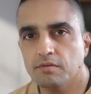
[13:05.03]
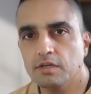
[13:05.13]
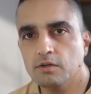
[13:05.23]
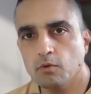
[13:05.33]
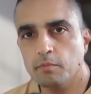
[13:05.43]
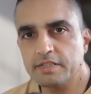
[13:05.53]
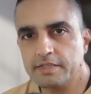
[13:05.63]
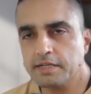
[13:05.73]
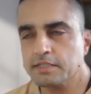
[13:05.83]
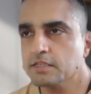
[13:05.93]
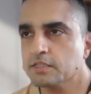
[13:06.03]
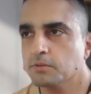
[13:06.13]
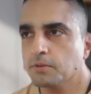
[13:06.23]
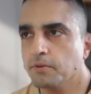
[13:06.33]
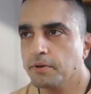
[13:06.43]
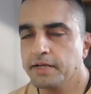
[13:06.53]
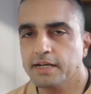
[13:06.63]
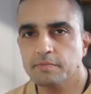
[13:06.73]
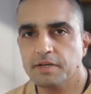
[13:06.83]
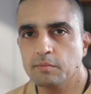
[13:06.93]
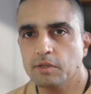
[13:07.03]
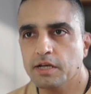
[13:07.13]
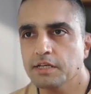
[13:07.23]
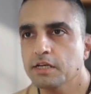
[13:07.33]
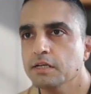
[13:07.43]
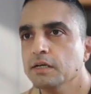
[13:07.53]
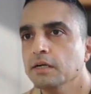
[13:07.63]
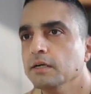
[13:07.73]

the role-based access, so it already has my email ID.